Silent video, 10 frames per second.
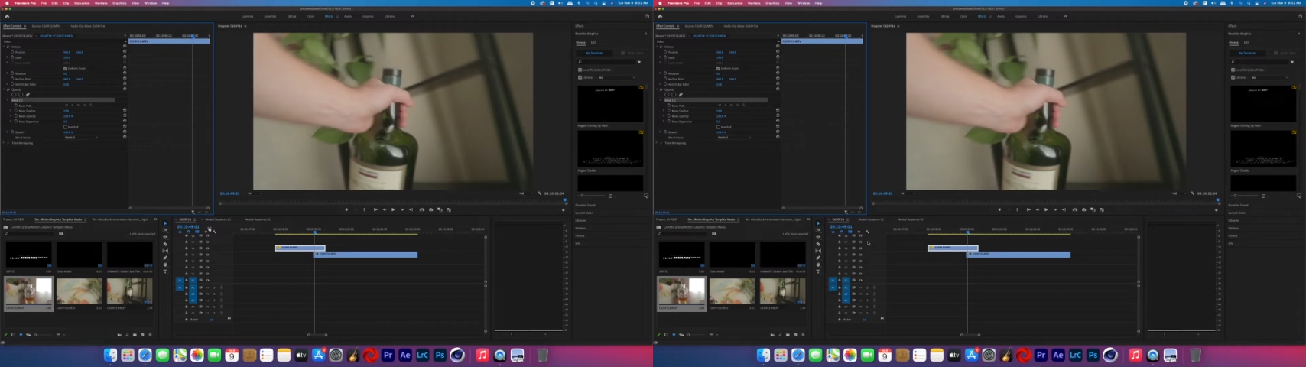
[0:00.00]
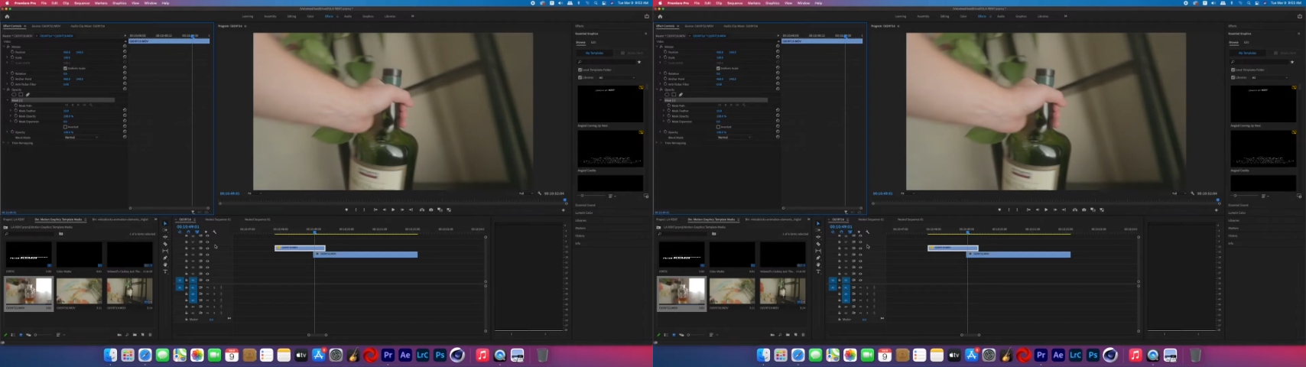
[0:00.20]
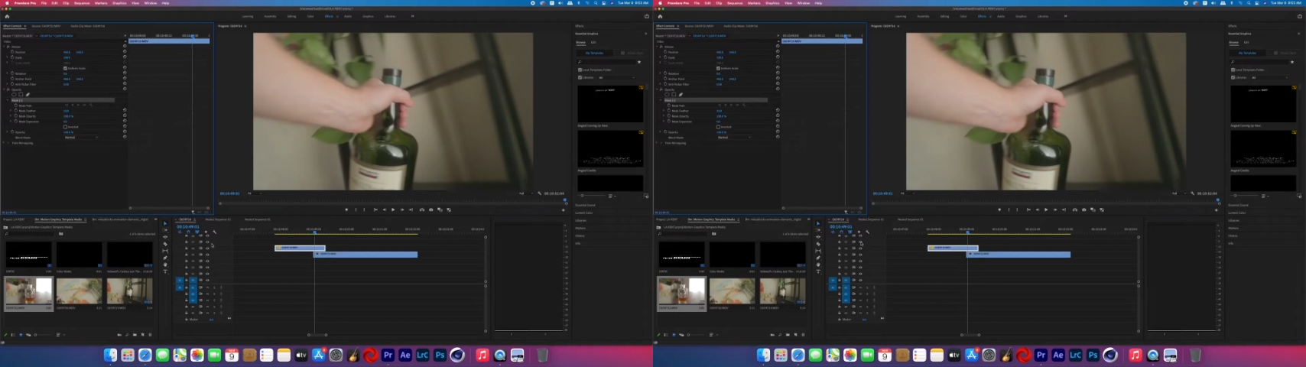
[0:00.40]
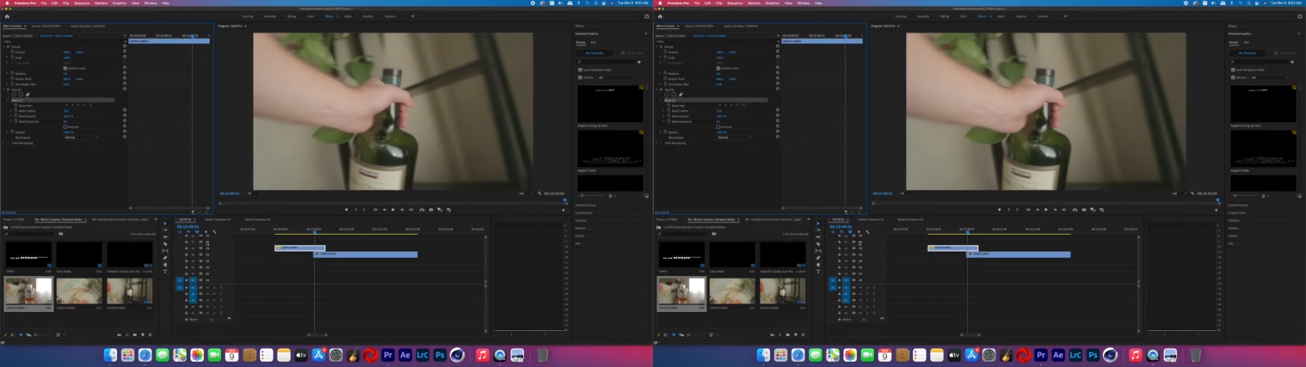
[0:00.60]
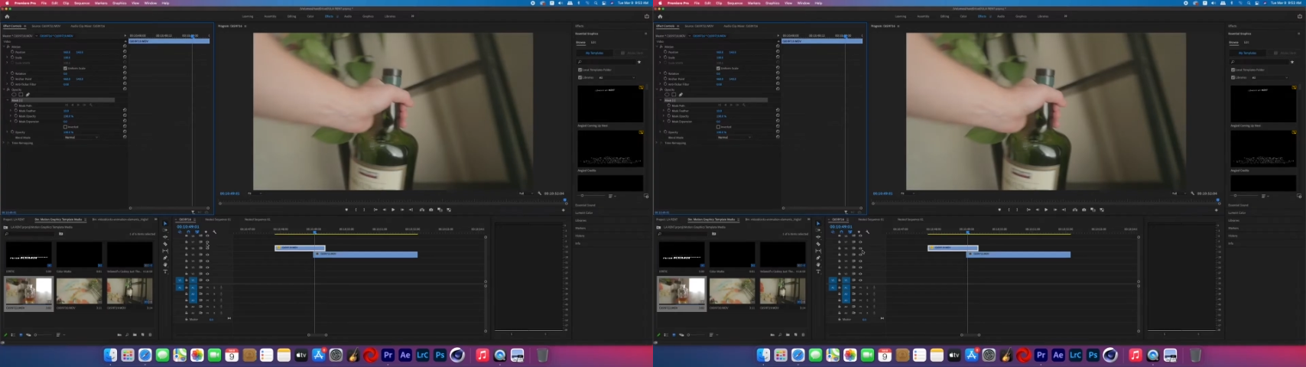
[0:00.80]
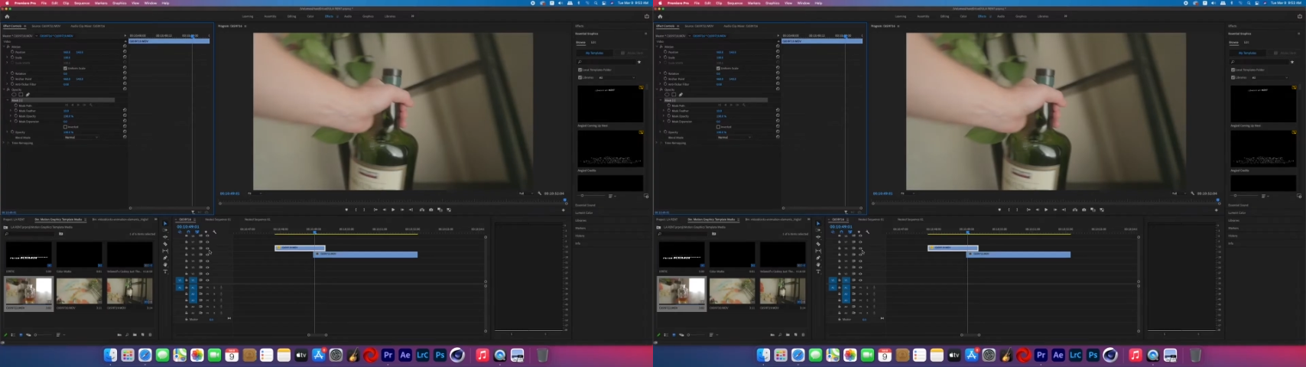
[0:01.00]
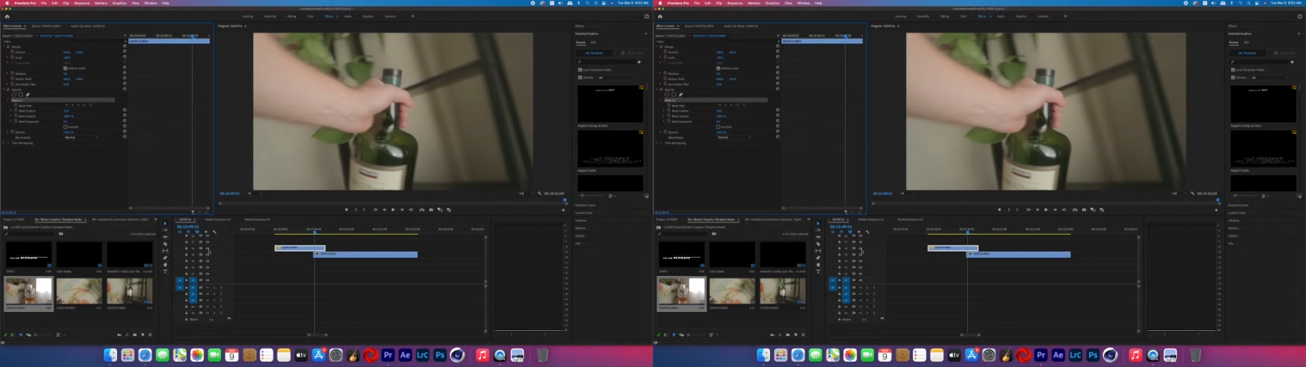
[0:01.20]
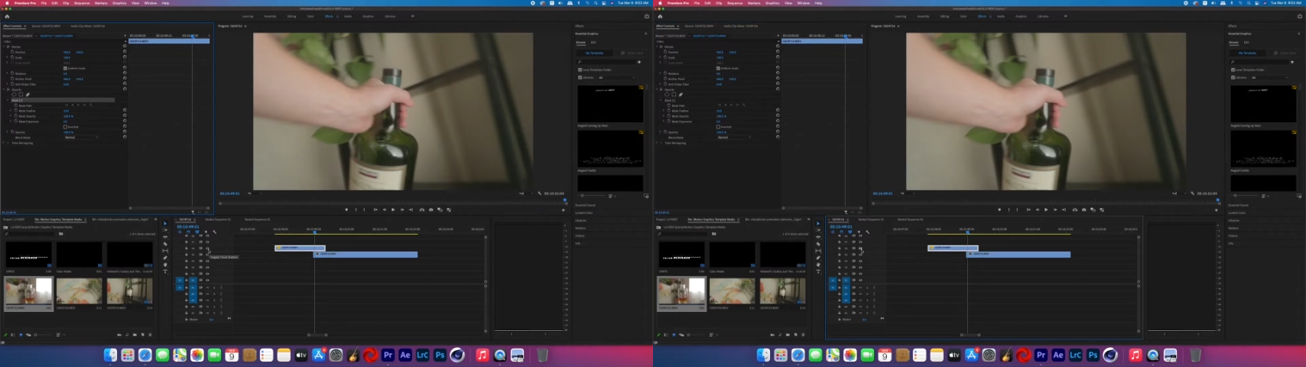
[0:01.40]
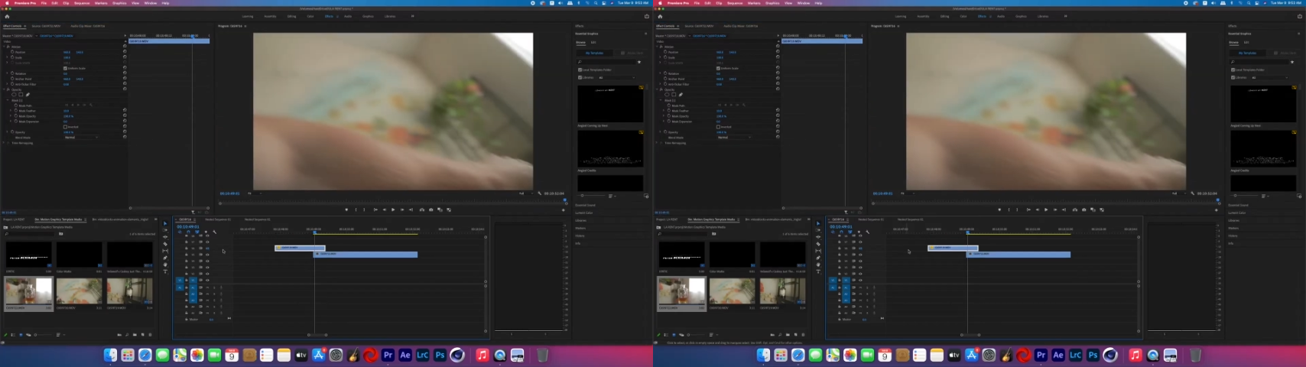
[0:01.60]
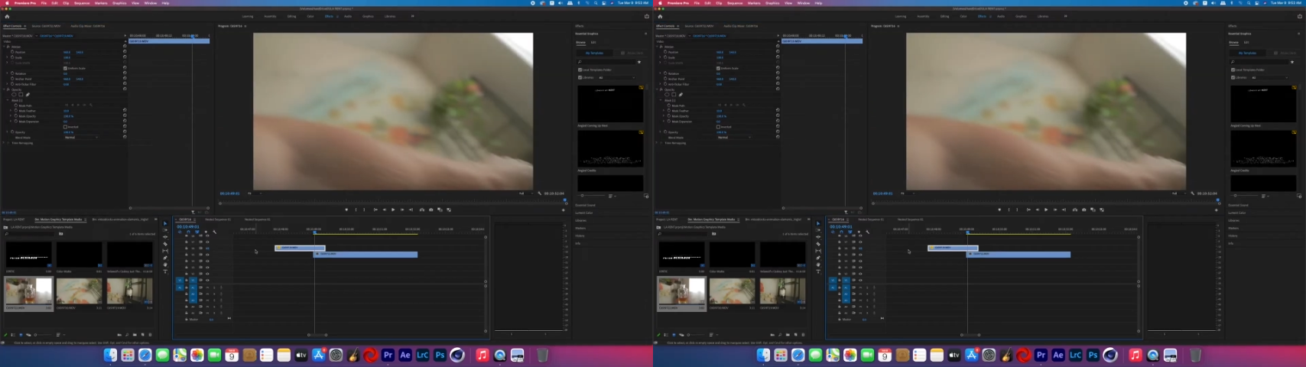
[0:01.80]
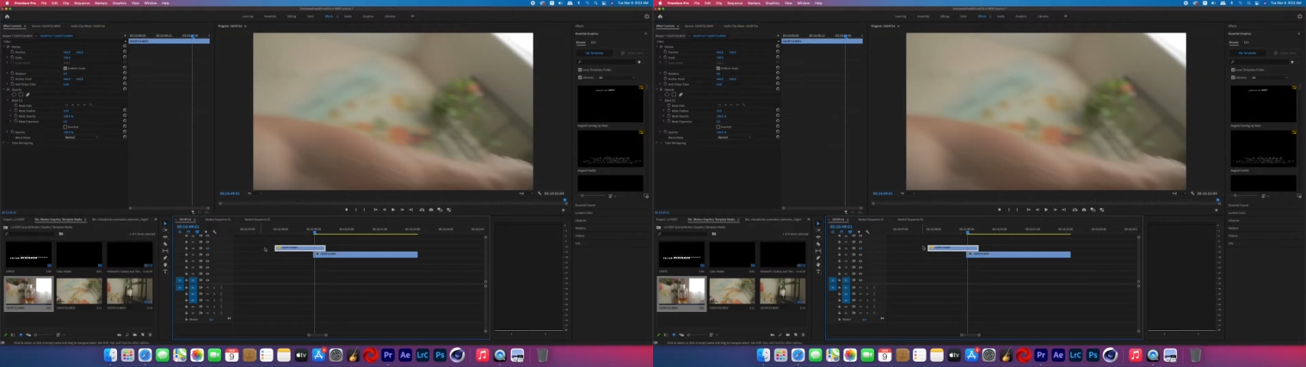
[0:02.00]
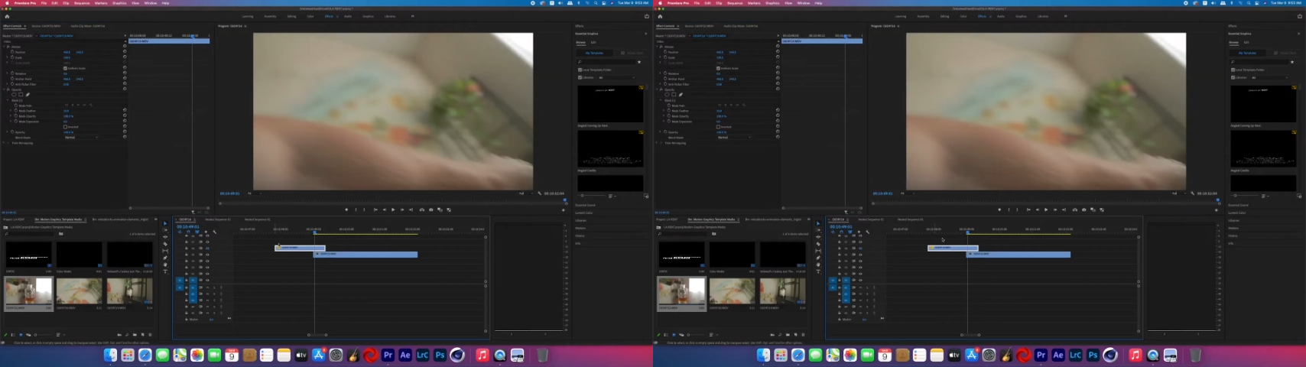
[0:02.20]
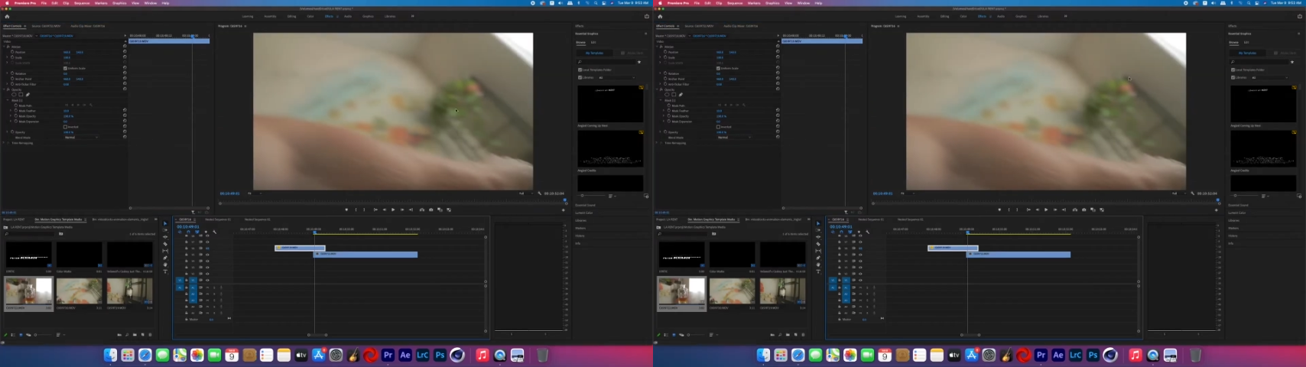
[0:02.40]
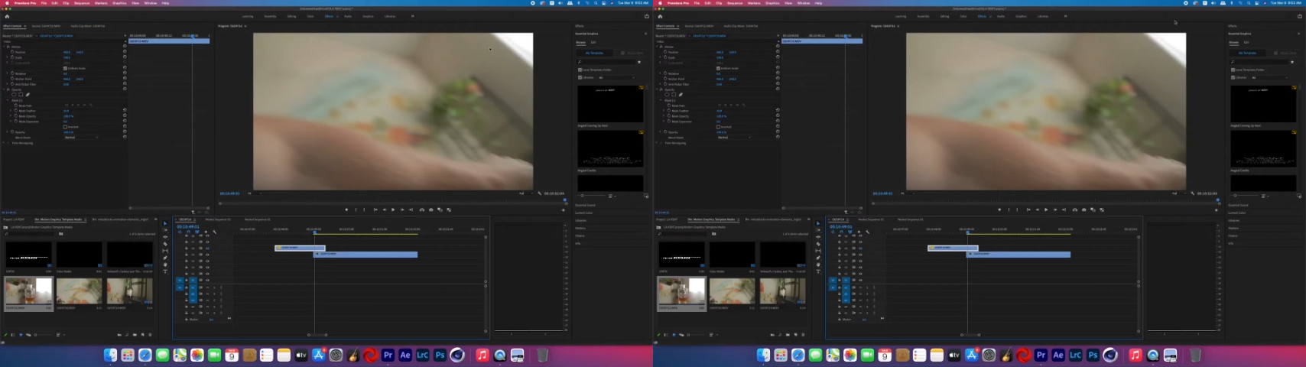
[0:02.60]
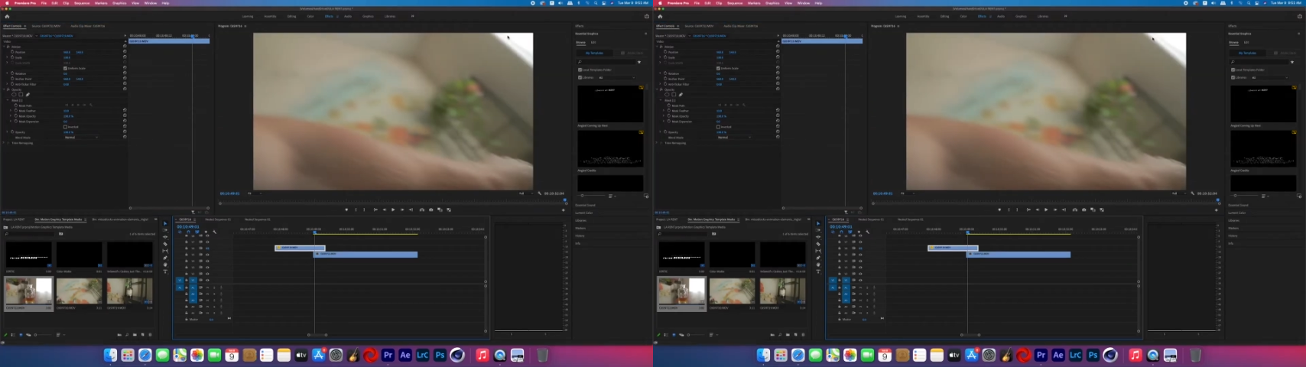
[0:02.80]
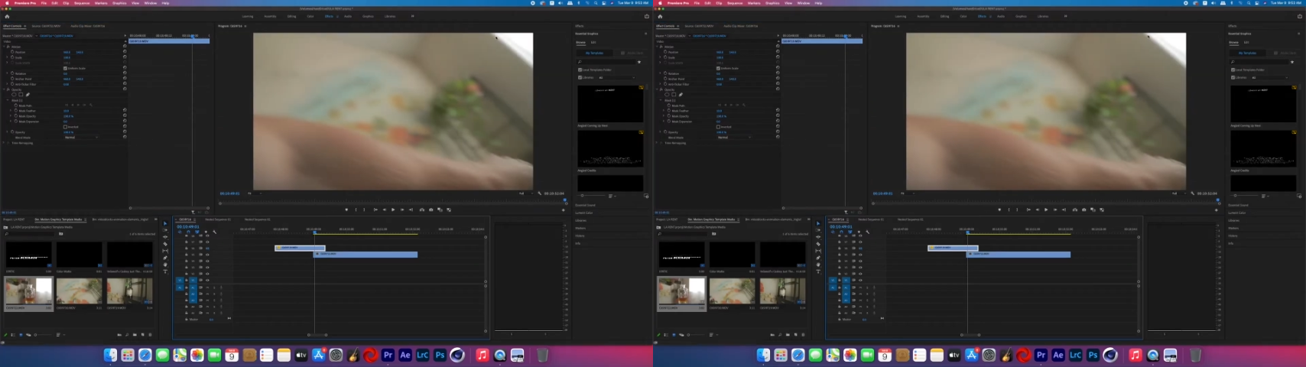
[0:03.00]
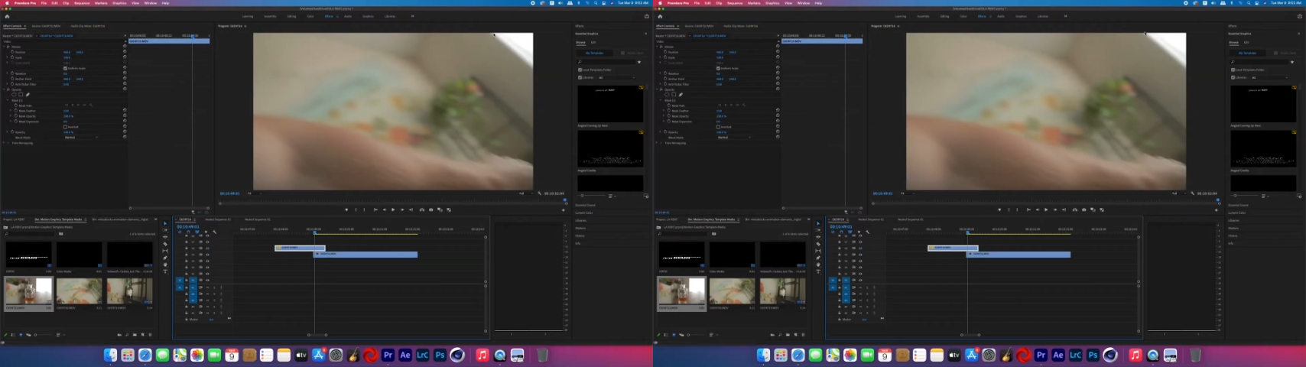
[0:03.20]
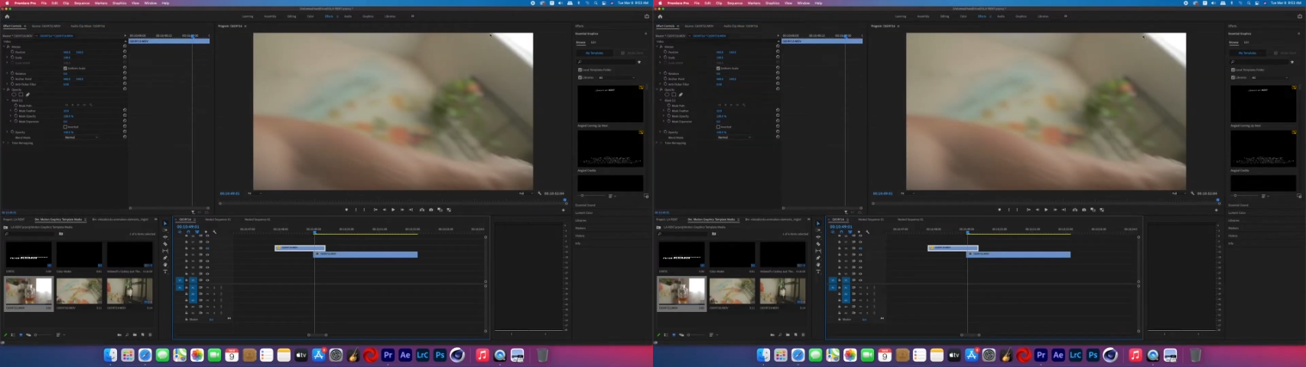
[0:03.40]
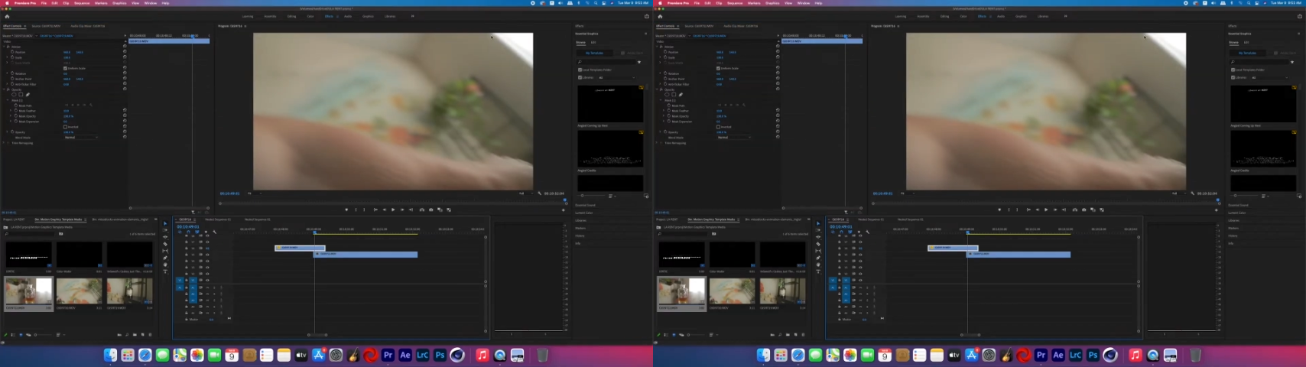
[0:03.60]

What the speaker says: Nobody's mouth can be seen.